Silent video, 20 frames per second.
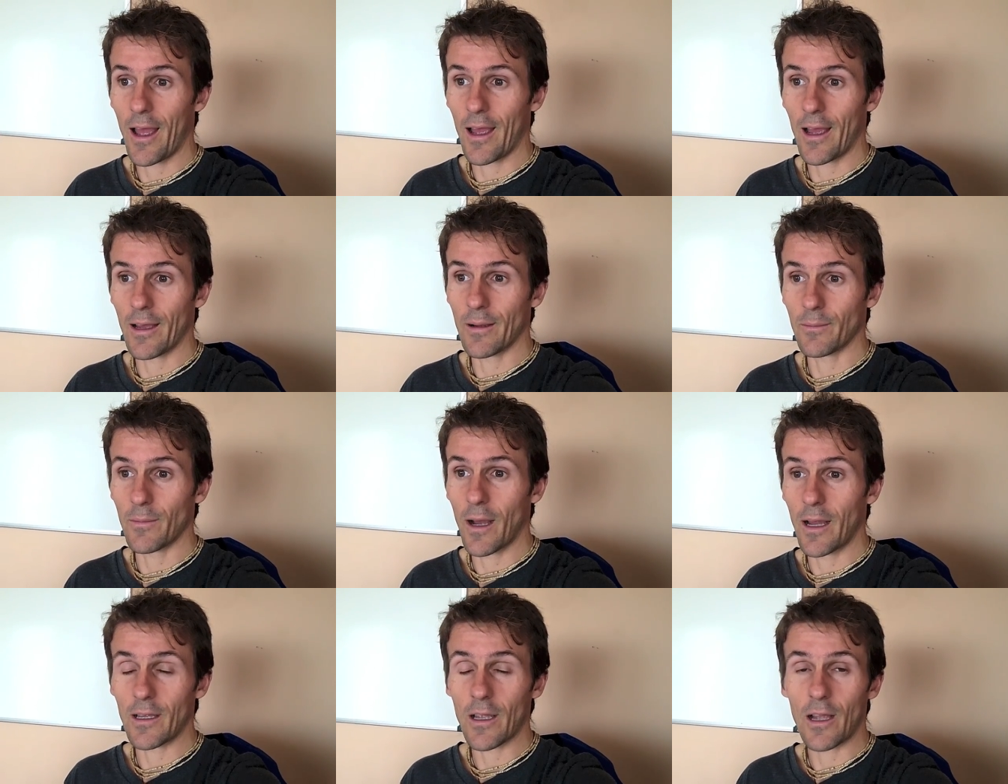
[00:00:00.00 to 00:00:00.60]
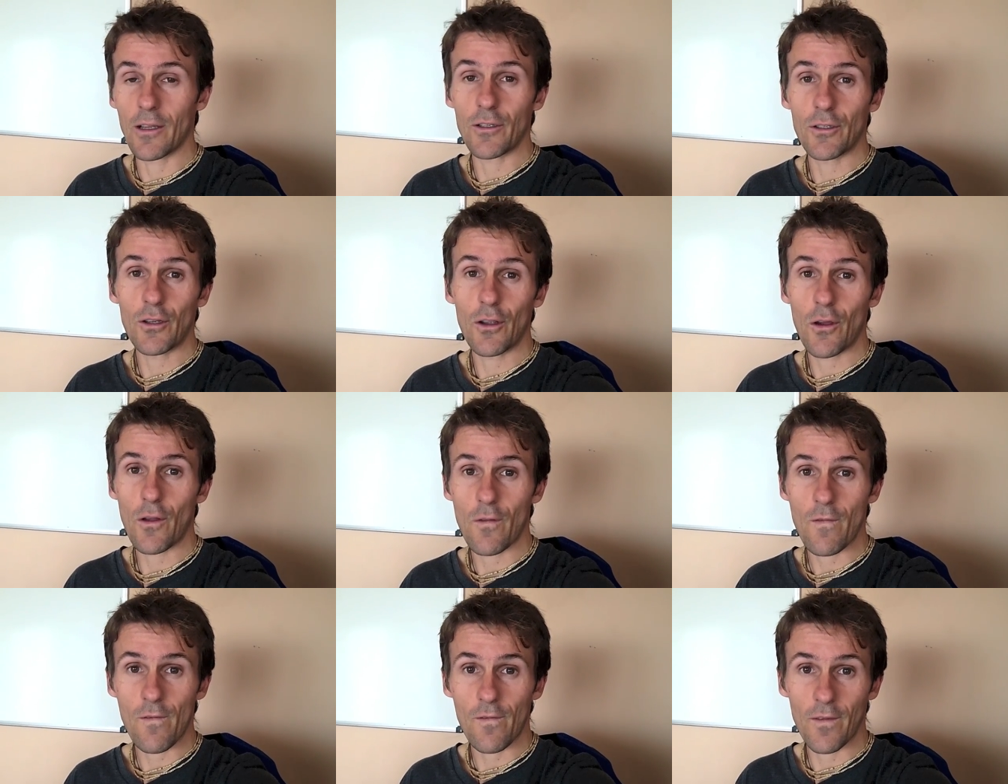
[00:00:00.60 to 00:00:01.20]
Um, I, I just
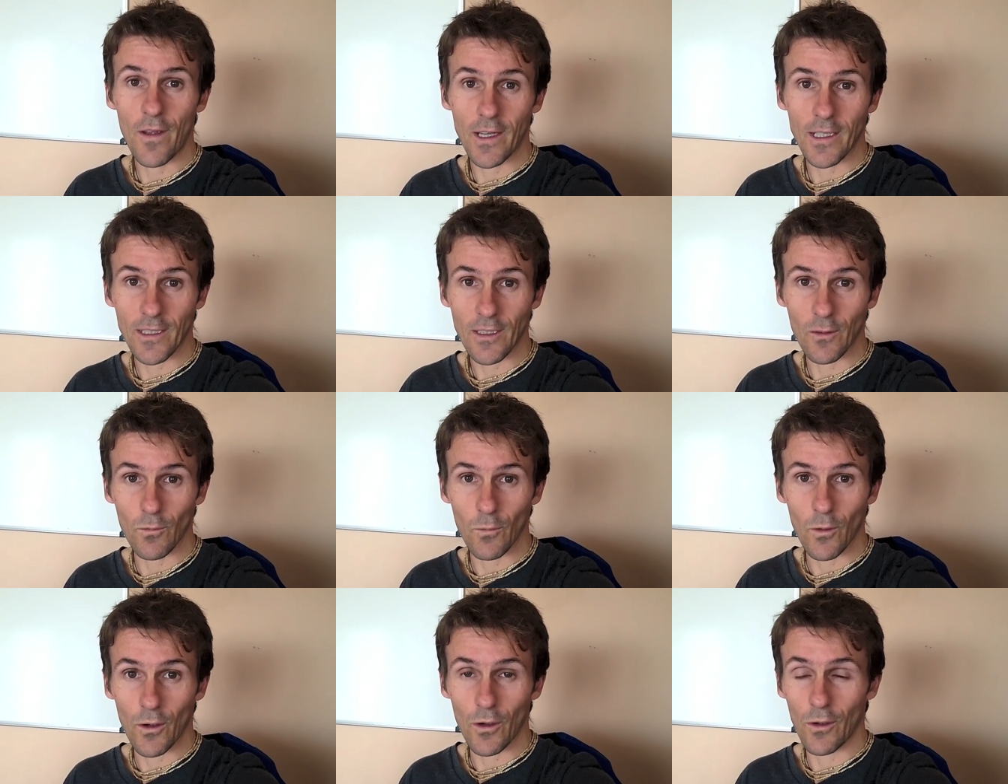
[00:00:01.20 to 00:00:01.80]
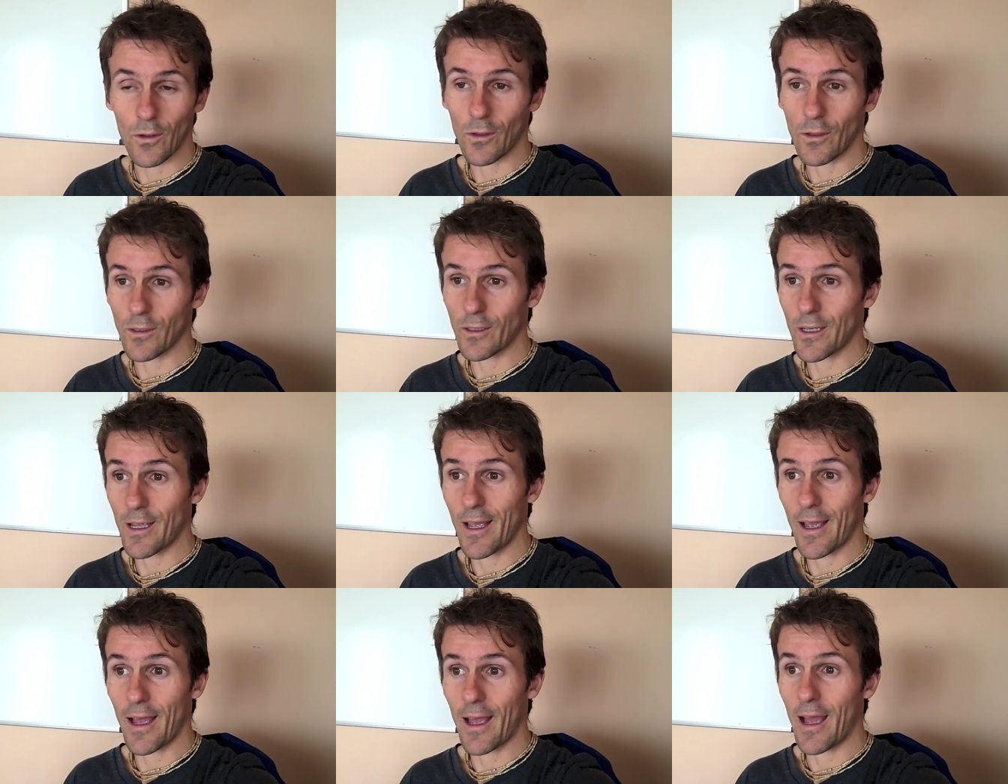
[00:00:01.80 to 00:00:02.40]
couldn't face the world.